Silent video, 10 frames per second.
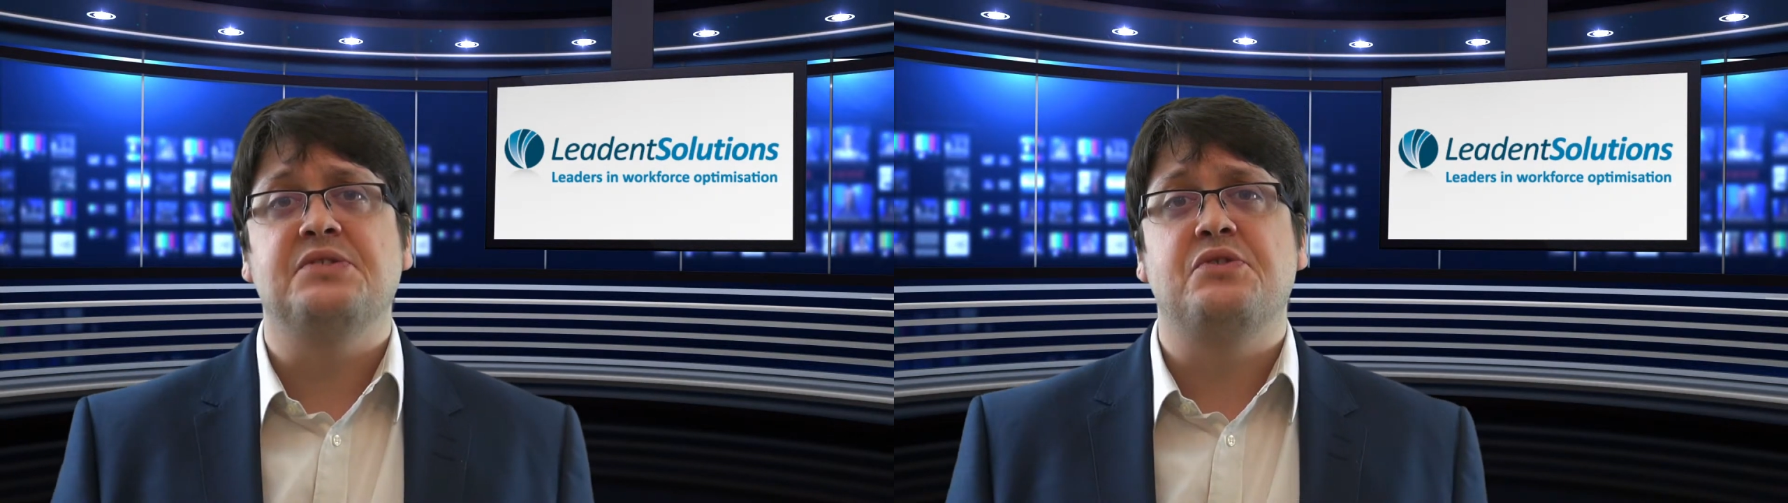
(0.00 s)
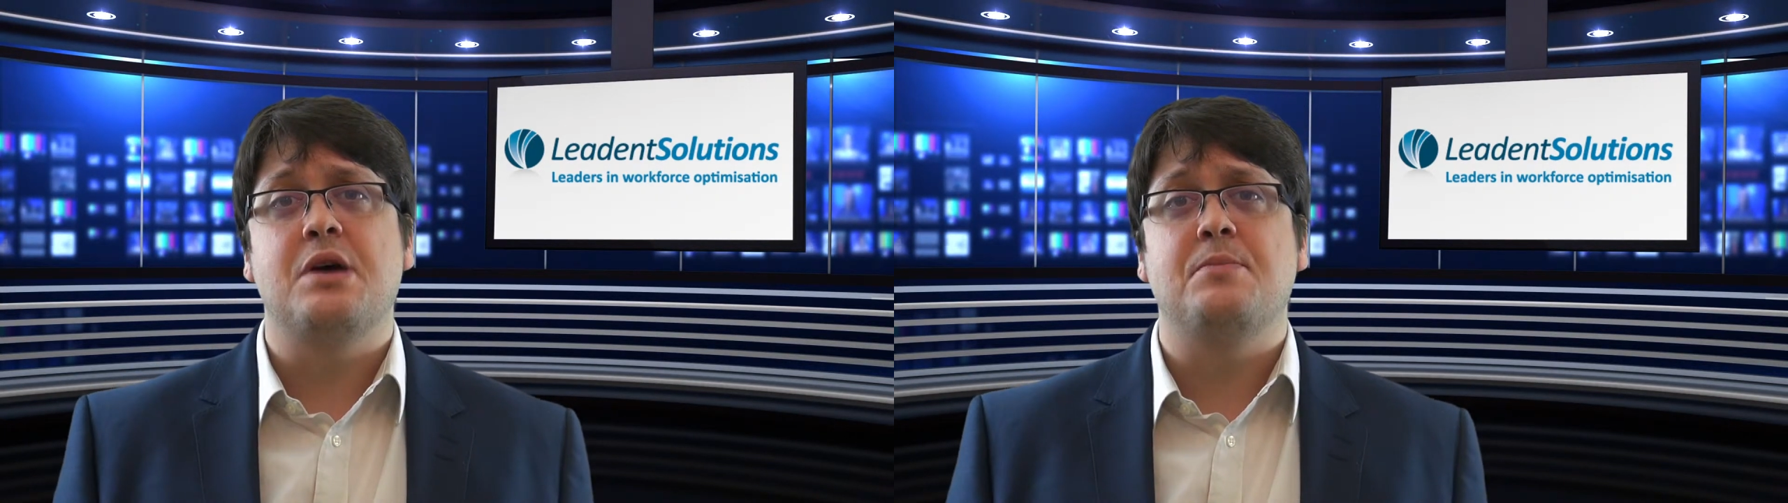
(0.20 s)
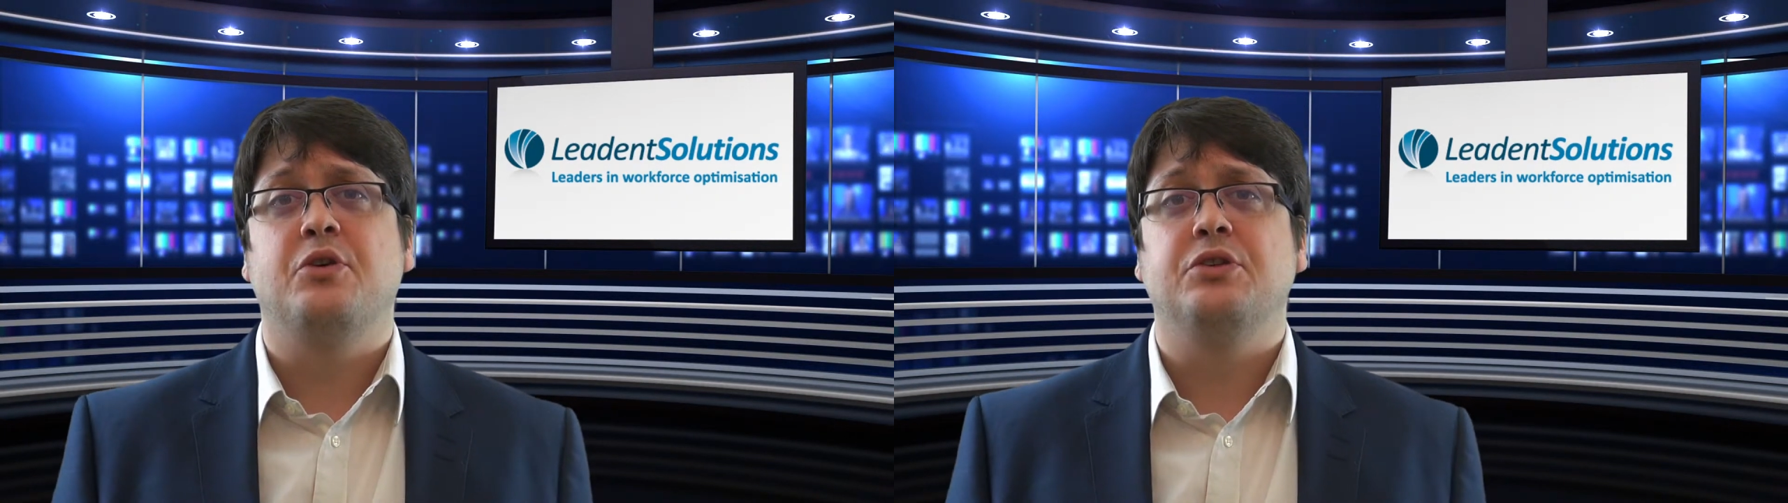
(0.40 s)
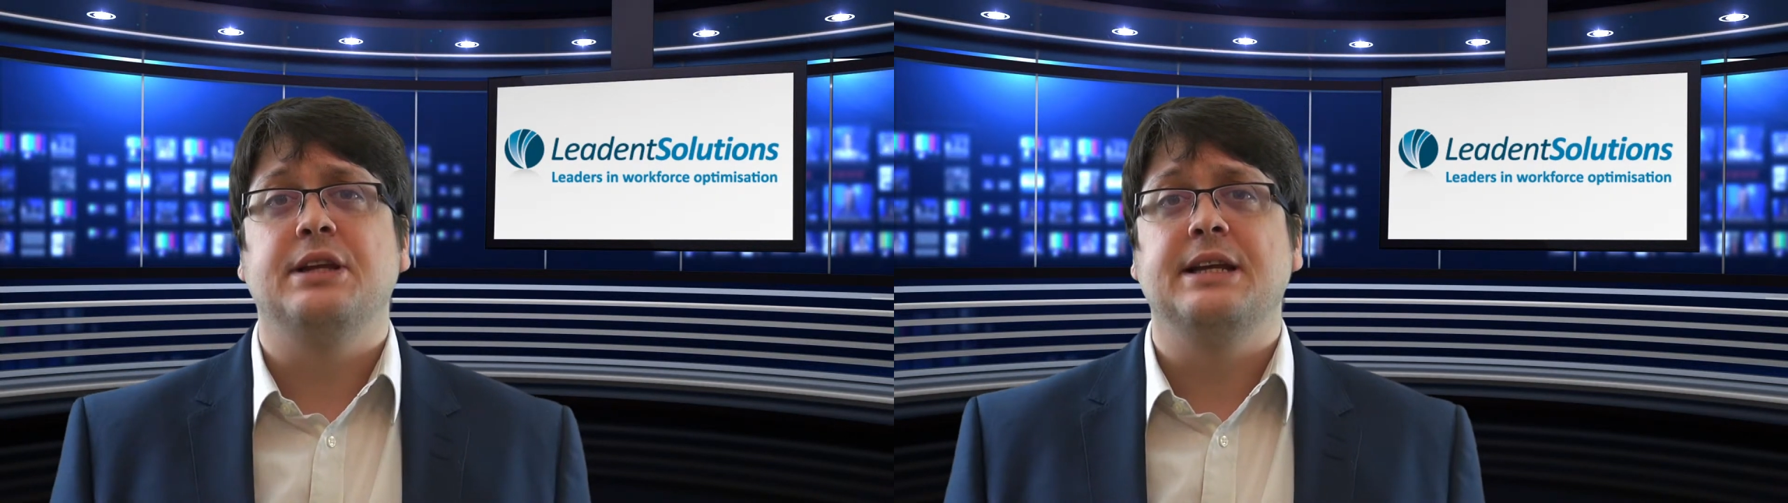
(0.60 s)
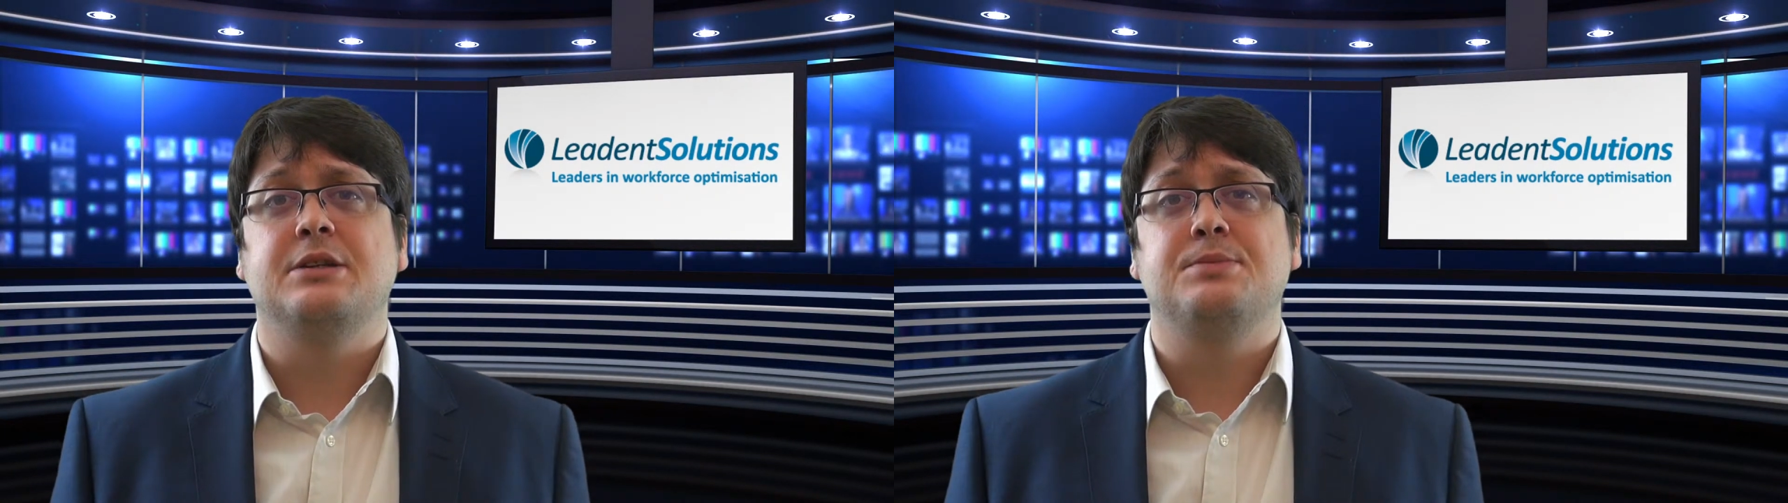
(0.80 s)
for Emma on the
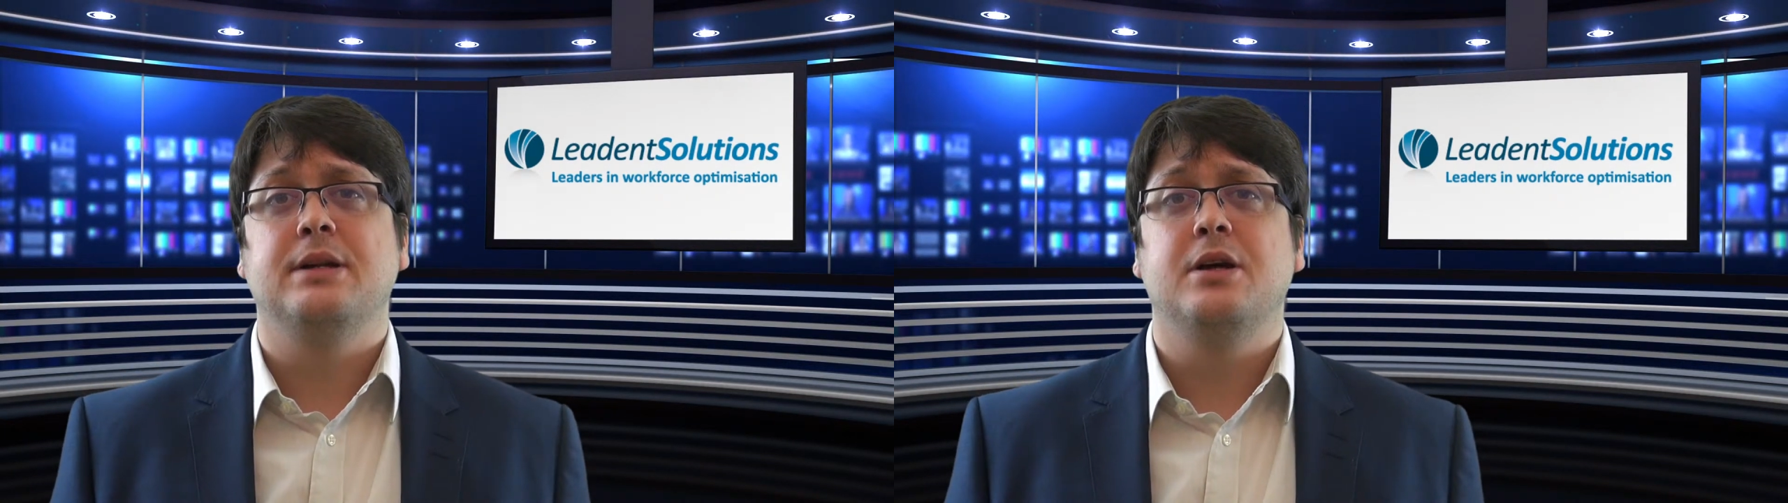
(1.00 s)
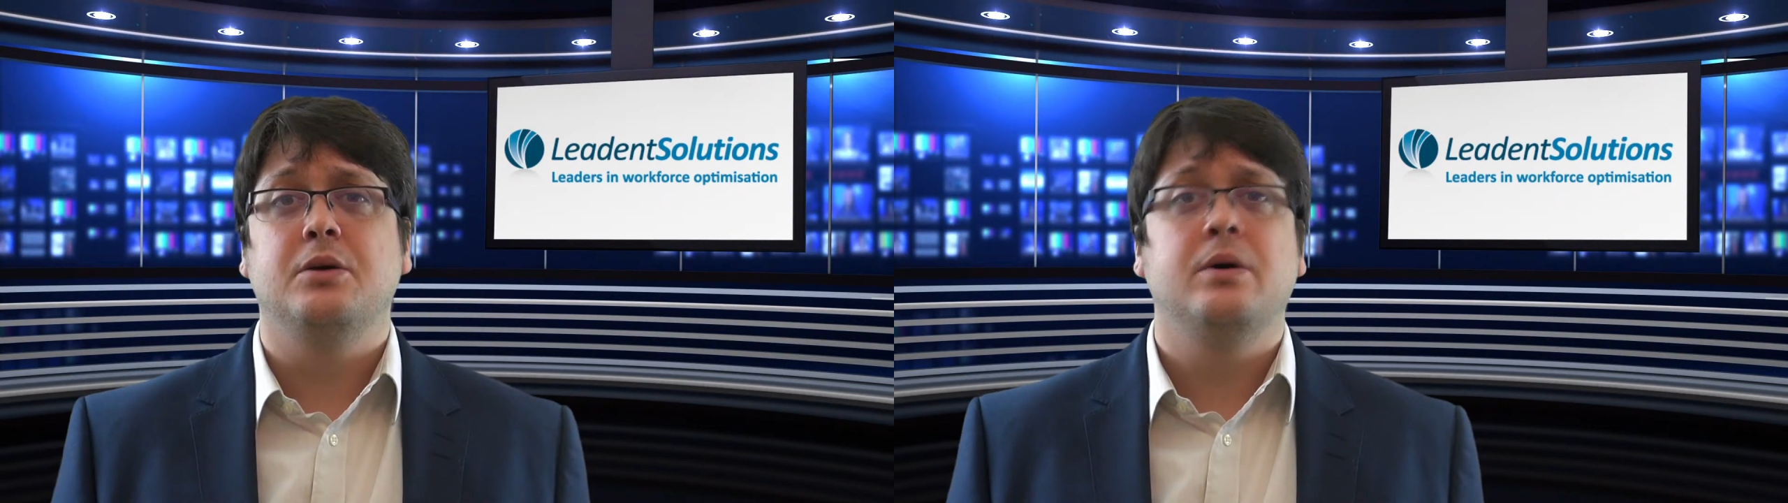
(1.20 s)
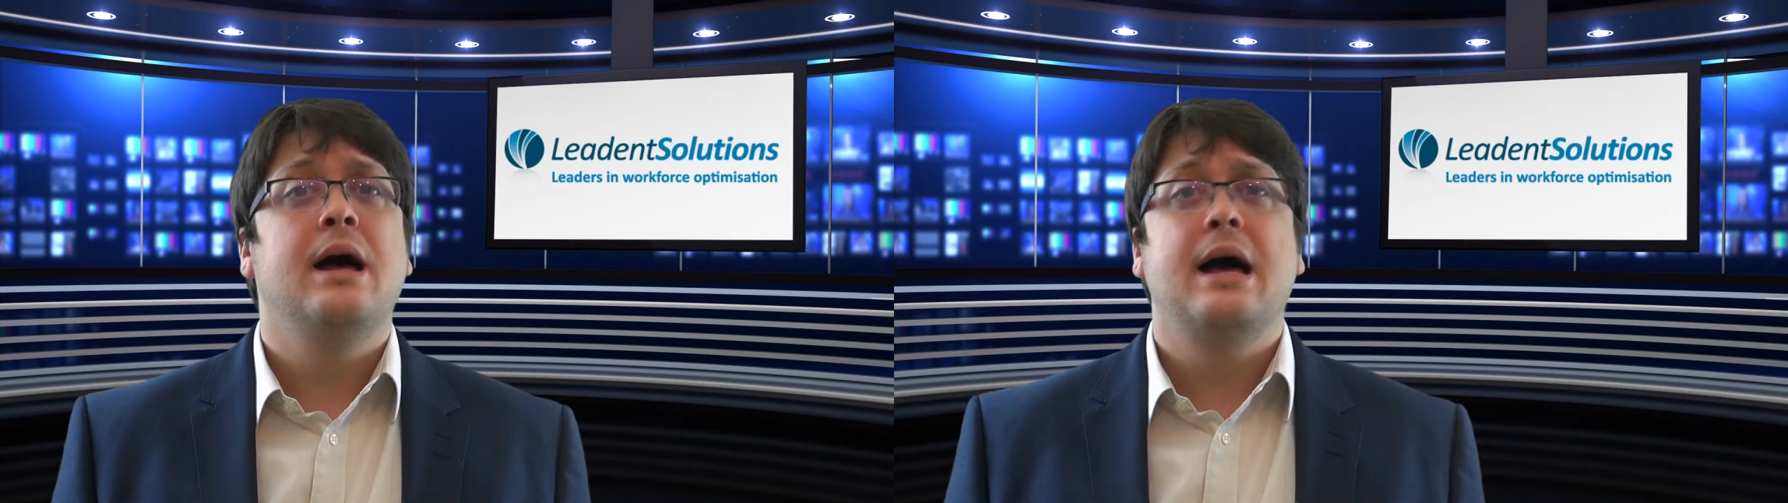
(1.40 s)
links below